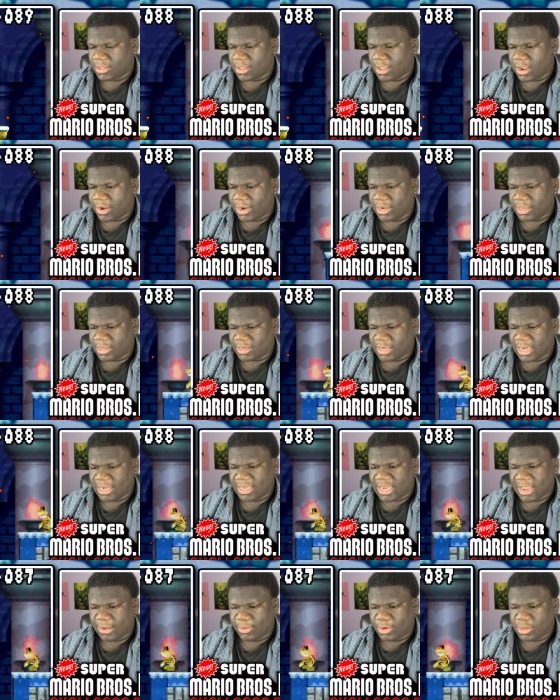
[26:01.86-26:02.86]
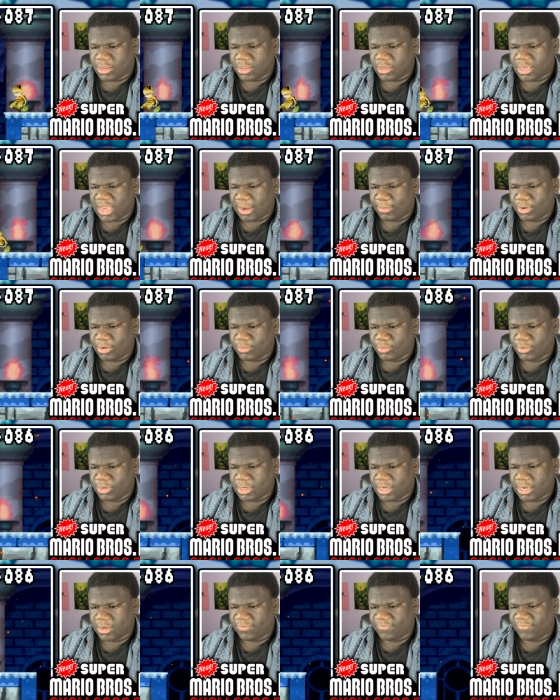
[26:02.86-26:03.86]
All right, just take damage. Just damage boost.
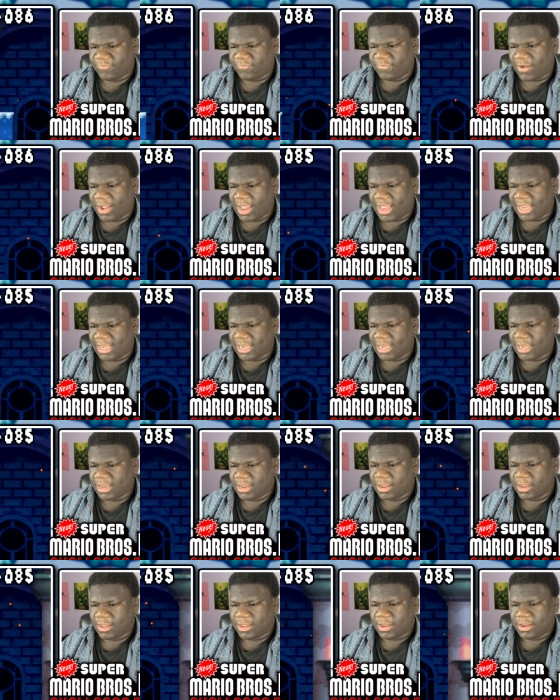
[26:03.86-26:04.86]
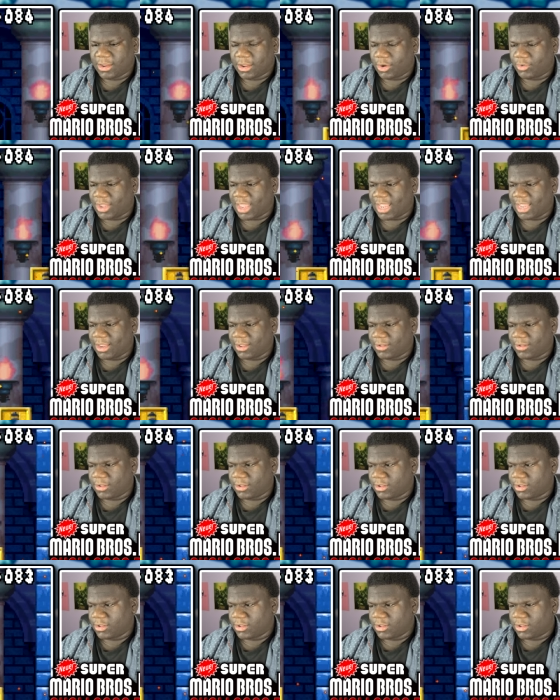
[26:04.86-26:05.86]
It's fine. Okay.
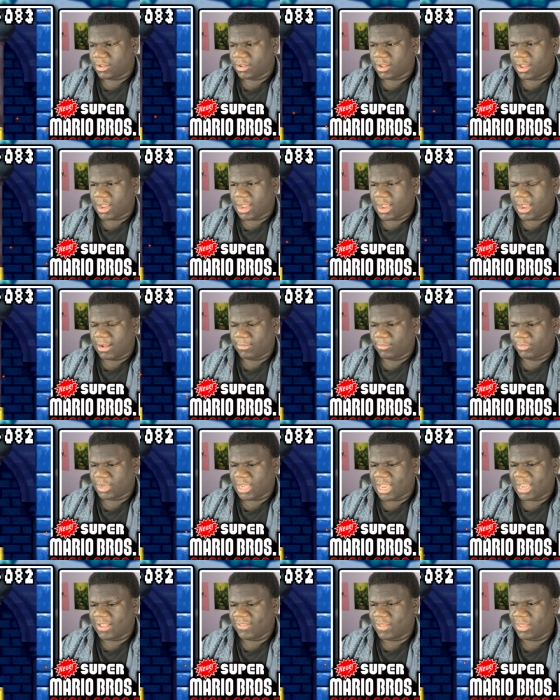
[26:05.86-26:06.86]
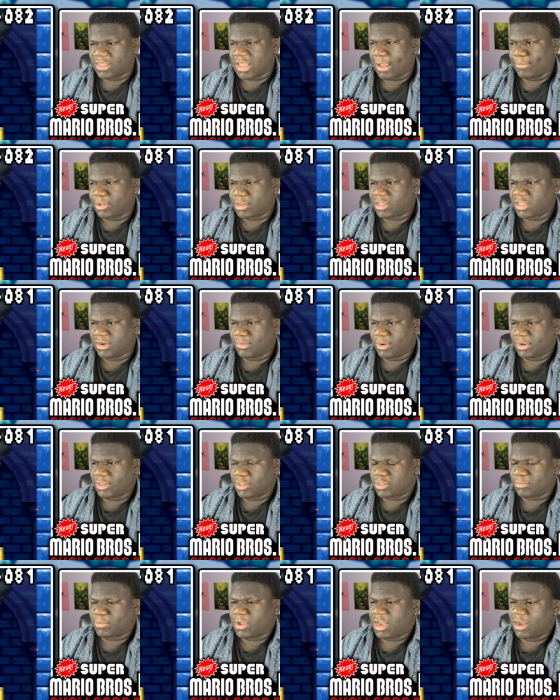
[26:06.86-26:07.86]
Um, taking this. I'm assuming
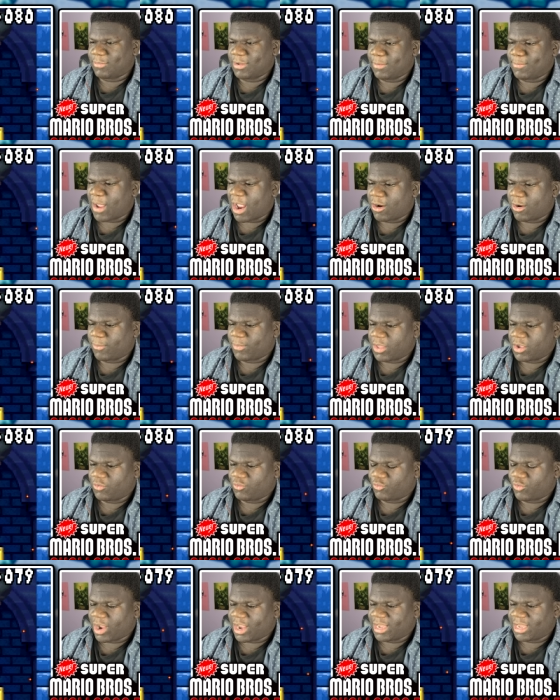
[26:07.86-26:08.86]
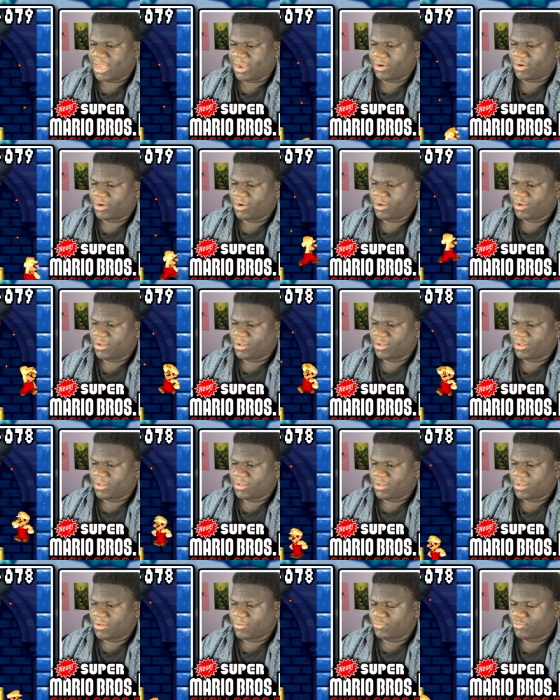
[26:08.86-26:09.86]
this is gonna be a power play right here.
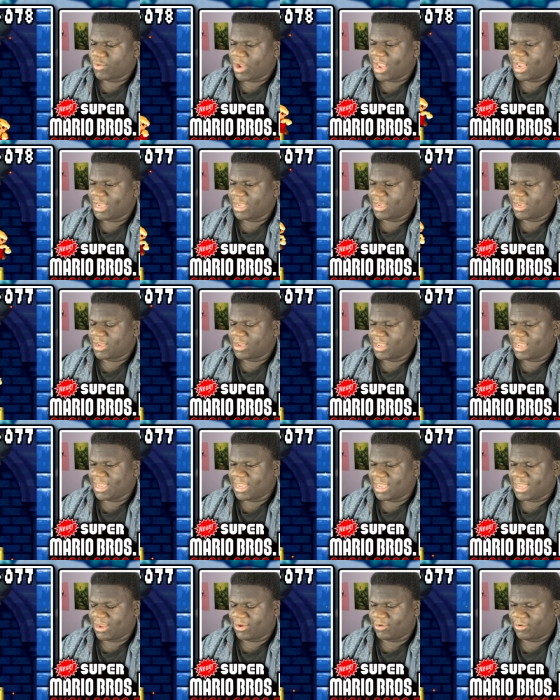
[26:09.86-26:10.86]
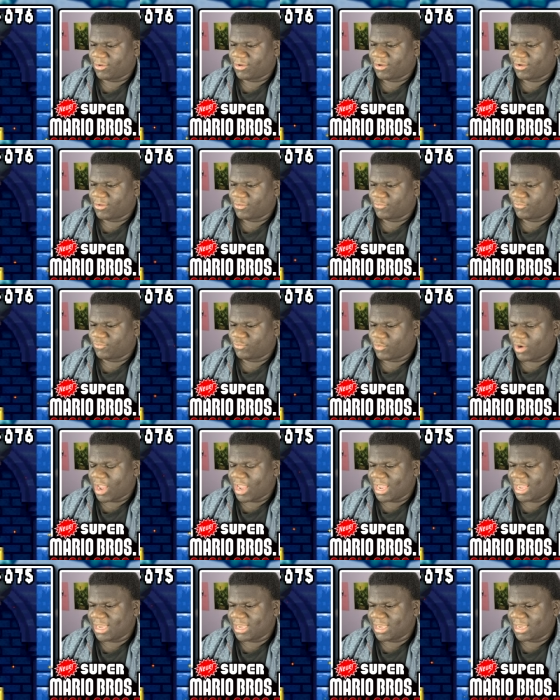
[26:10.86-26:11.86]
Right here.
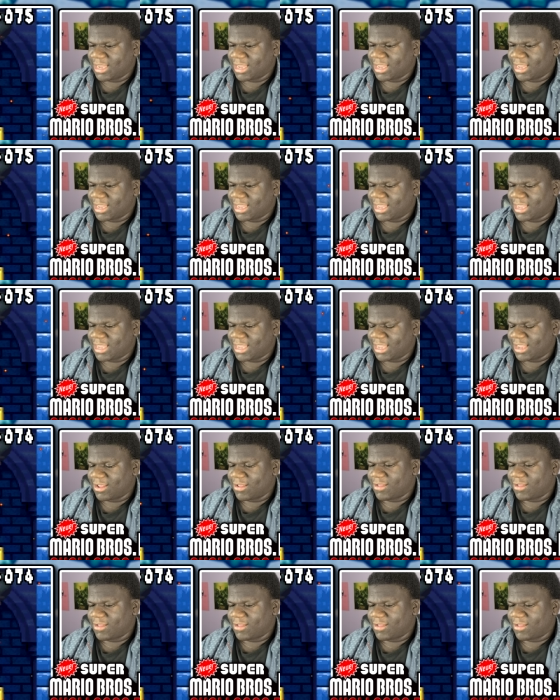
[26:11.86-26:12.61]
Right here.